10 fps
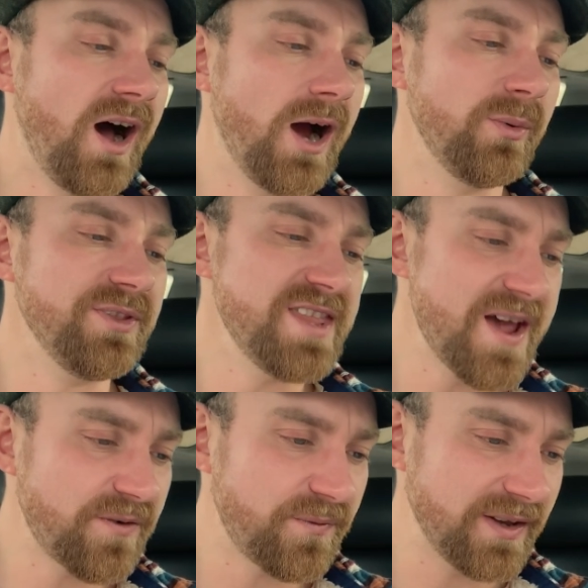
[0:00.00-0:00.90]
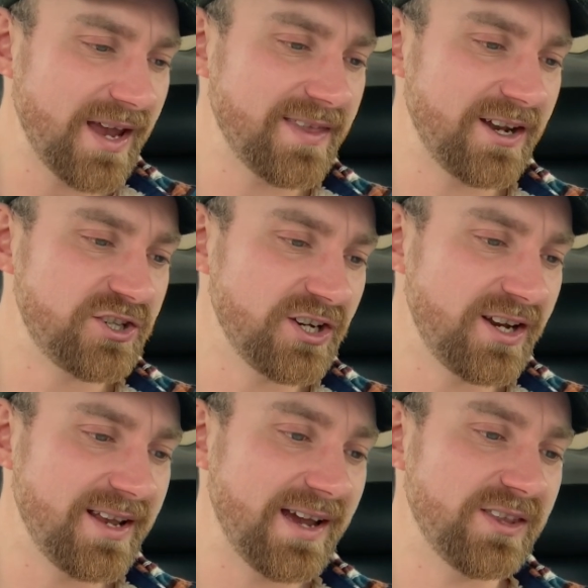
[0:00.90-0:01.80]
I will never forget that
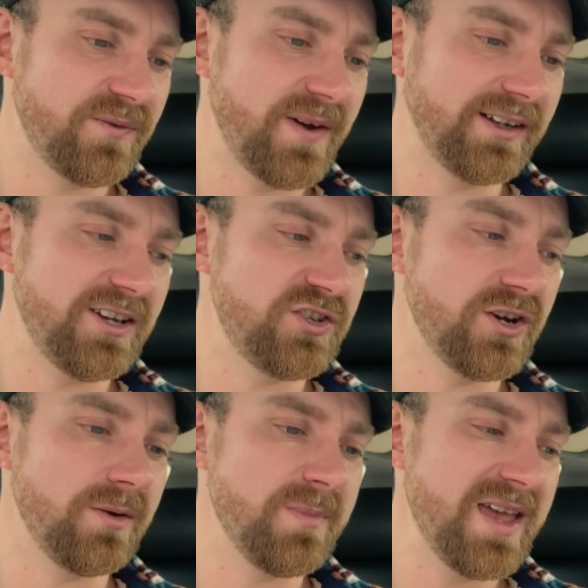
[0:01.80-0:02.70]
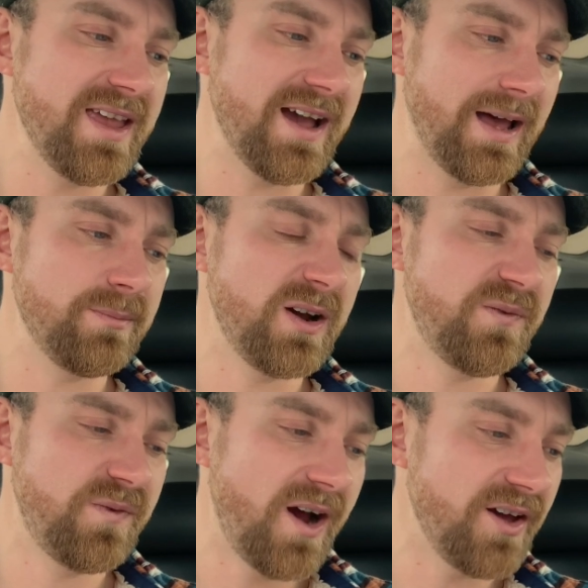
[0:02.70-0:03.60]
journey and the fact he showed me and my
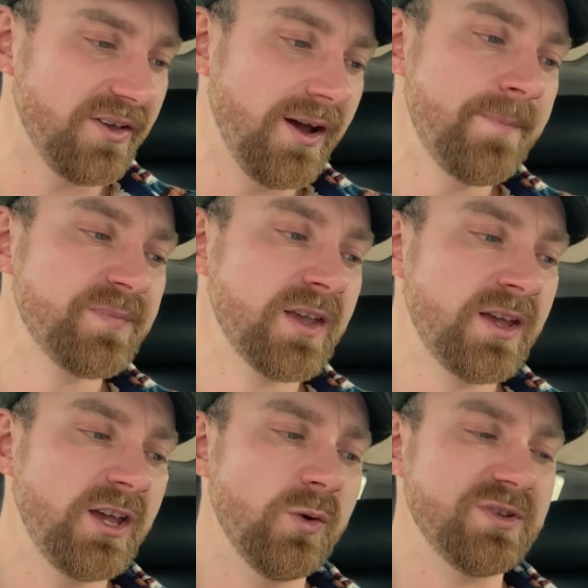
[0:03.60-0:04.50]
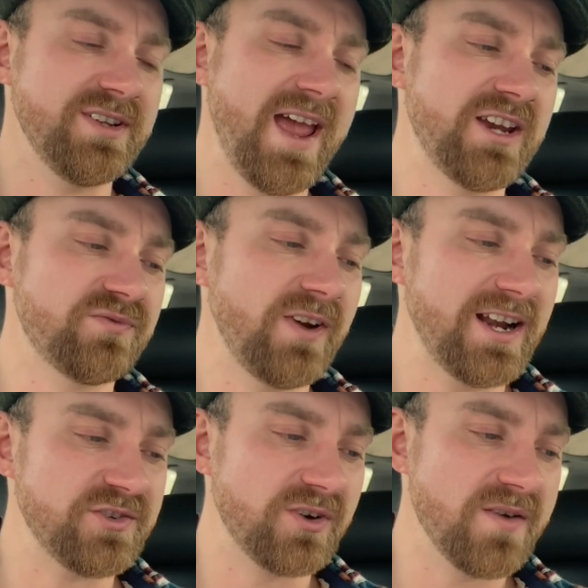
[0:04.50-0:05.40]
father, who was an
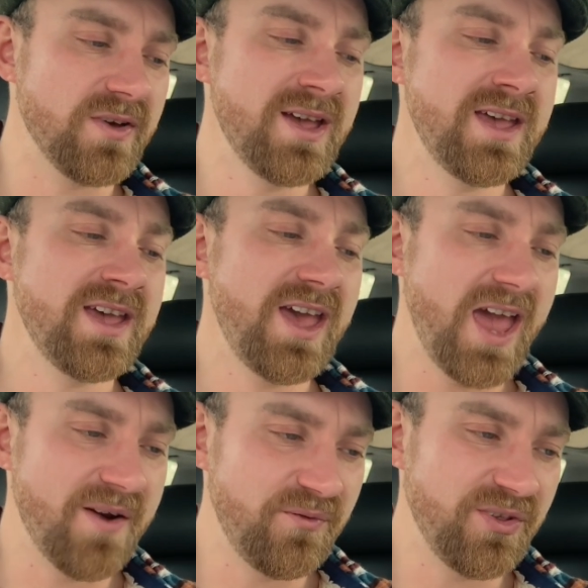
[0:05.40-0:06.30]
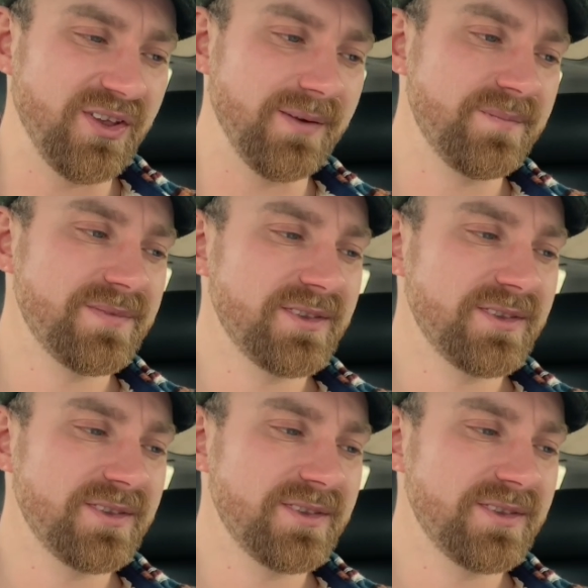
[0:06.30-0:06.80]
ex-rally driver, everything.